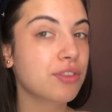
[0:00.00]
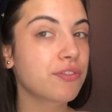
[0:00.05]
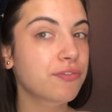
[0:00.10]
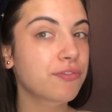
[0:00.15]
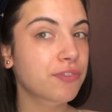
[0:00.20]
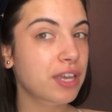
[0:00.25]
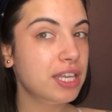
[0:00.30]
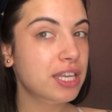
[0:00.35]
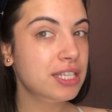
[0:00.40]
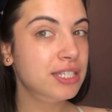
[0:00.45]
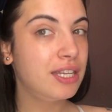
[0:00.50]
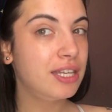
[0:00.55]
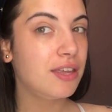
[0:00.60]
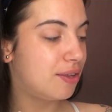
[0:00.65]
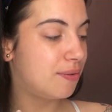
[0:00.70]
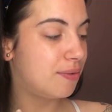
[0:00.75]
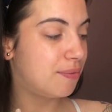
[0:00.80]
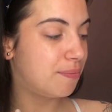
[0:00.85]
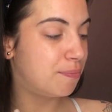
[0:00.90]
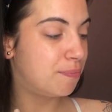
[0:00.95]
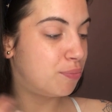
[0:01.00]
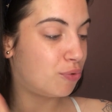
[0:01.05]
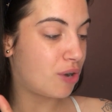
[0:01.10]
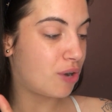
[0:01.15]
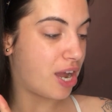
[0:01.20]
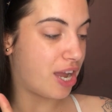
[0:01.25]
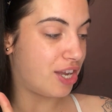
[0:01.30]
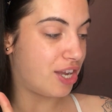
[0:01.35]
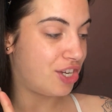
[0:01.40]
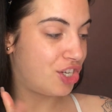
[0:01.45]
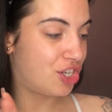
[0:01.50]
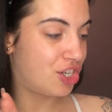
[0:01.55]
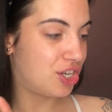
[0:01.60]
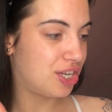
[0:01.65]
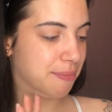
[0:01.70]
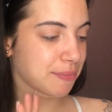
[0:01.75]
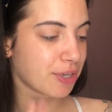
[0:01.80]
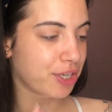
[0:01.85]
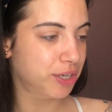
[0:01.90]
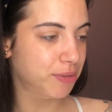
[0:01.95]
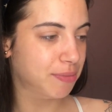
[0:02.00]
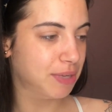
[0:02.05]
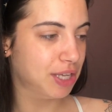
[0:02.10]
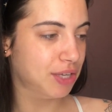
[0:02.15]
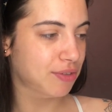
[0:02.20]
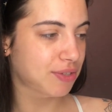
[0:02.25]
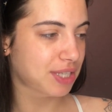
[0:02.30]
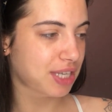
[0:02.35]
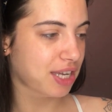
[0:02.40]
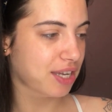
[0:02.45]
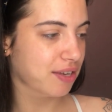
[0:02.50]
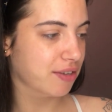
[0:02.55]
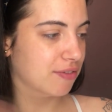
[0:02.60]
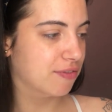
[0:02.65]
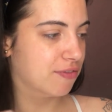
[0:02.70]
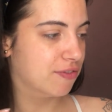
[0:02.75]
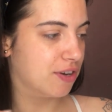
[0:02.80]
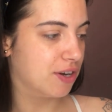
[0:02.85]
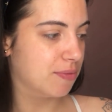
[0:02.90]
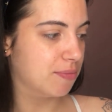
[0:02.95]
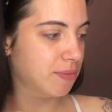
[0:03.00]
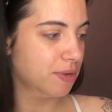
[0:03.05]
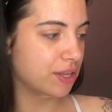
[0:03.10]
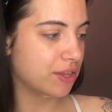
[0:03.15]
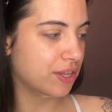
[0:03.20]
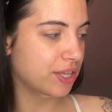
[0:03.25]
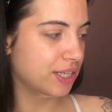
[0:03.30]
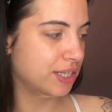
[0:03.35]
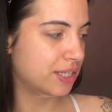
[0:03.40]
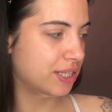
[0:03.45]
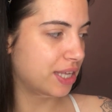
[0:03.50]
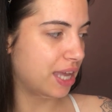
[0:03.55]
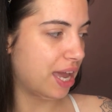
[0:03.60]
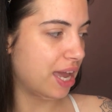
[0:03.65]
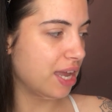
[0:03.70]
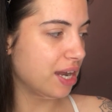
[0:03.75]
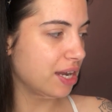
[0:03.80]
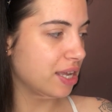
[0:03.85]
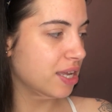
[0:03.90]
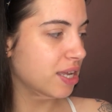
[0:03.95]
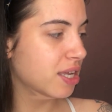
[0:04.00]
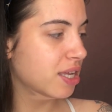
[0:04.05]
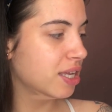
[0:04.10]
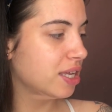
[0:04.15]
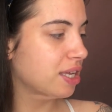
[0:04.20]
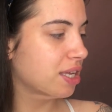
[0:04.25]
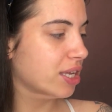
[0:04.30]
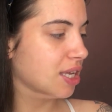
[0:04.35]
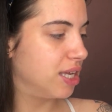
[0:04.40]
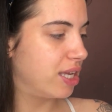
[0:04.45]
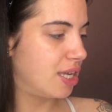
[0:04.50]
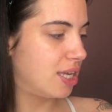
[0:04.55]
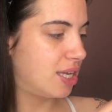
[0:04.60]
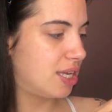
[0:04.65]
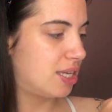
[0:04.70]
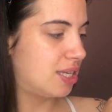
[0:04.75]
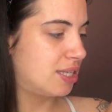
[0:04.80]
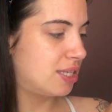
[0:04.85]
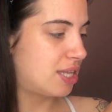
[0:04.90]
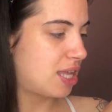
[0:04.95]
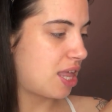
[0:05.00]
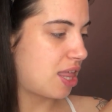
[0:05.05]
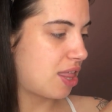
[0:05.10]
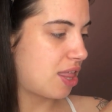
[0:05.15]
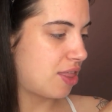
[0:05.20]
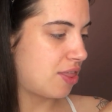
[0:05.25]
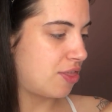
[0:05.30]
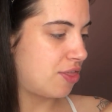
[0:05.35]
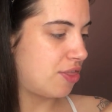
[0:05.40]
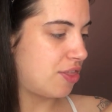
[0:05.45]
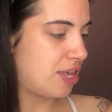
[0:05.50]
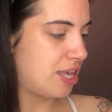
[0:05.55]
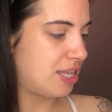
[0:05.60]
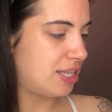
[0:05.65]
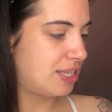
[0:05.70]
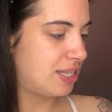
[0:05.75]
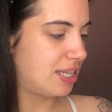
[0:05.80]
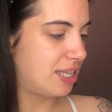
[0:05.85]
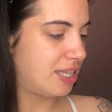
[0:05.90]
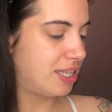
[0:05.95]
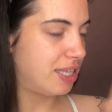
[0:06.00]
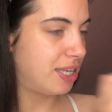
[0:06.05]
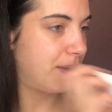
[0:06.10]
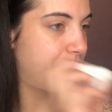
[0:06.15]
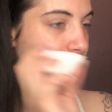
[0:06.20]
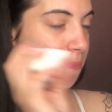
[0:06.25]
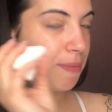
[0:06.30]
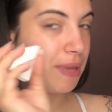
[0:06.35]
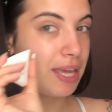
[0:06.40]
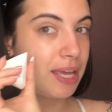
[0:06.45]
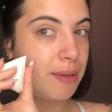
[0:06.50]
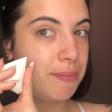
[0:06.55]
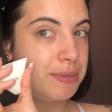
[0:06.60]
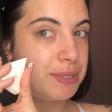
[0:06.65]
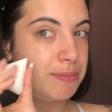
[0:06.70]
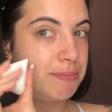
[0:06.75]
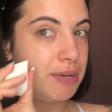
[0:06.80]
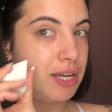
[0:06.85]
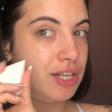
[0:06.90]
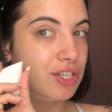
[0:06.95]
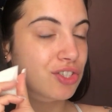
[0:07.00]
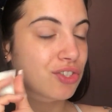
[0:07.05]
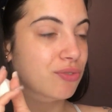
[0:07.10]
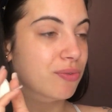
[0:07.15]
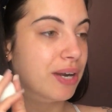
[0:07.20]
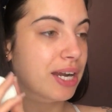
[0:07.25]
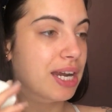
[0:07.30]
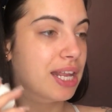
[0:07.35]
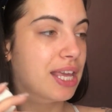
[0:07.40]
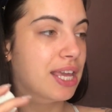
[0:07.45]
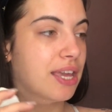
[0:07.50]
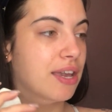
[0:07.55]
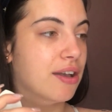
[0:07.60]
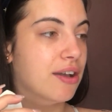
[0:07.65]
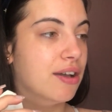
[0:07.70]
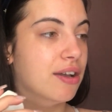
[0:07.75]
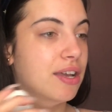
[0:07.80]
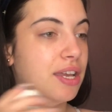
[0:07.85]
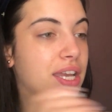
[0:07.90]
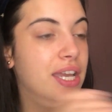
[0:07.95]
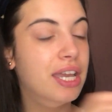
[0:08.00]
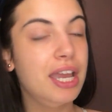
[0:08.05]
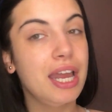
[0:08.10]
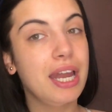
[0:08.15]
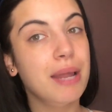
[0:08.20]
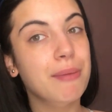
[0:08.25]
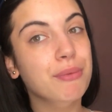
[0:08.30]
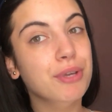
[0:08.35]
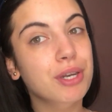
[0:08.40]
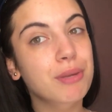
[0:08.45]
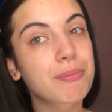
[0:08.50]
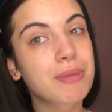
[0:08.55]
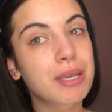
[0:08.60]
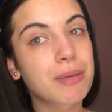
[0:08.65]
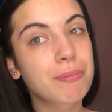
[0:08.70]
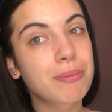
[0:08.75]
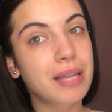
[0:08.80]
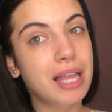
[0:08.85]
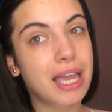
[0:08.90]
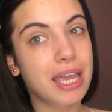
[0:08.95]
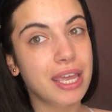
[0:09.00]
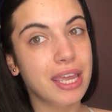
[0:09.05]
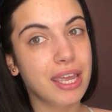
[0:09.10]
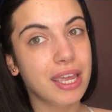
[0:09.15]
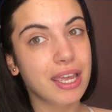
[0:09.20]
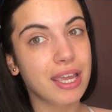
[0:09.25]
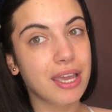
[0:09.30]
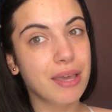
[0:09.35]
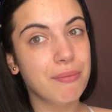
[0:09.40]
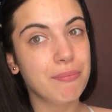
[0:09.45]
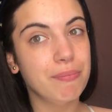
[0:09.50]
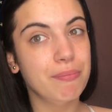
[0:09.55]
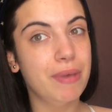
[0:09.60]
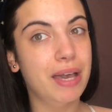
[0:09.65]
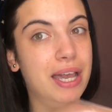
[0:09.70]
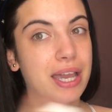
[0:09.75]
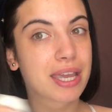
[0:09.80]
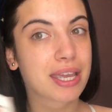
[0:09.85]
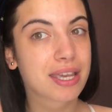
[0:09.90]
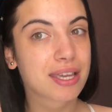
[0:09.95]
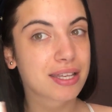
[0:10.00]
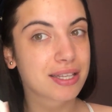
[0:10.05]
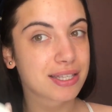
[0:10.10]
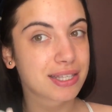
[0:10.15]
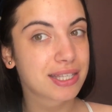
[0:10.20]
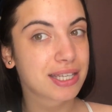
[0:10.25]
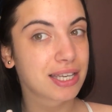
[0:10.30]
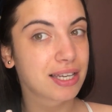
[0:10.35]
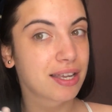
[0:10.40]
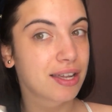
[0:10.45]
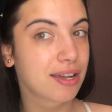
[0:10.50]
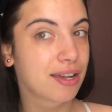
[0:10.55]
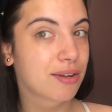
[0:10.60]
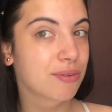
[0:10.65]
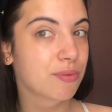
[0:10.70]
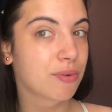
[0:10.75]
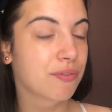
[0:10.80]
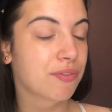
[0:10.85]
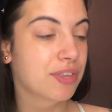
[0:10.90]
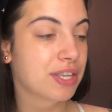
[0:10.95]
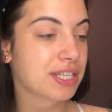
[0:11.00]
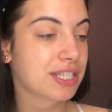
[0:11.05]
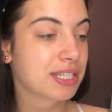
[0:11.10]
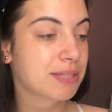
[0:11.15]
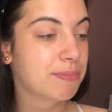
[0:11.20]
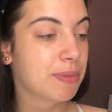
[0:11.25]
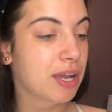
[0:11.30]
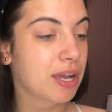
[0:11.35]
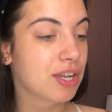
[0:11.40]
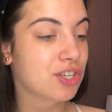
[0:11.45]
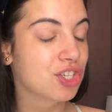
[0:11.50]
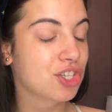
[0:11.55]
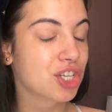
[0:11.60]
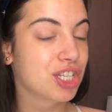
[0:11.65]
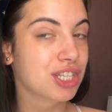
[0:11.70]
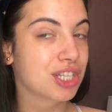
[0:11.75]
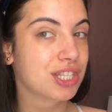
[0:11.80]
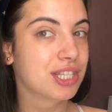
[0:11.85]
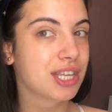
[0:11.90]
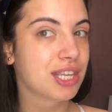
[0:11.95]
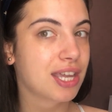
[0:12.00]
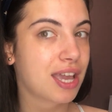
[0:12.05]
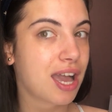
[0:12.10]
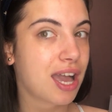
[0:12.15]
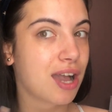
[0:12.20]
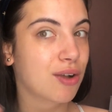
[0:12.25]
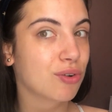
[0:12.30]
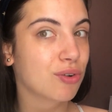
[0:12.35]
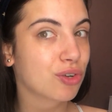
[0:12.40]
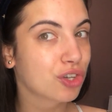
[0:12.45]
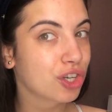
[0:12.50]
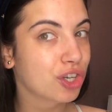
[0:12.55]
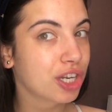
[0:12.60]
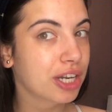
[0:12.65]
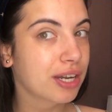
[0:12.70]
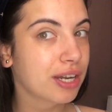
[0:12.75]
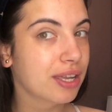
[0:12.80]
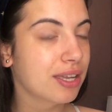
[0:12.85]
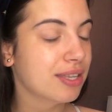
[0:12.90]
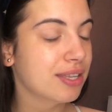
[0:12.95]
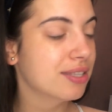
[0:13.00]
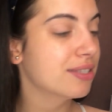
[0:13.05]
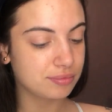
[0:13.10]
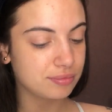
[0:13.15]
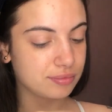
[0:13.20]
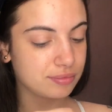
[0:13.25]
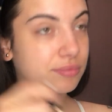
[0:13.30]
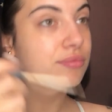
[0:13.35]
the first brush I'm going to be using from this set is this makeup sponge right here, and I'm going to be applying my concealer with this sponge and see how good it is.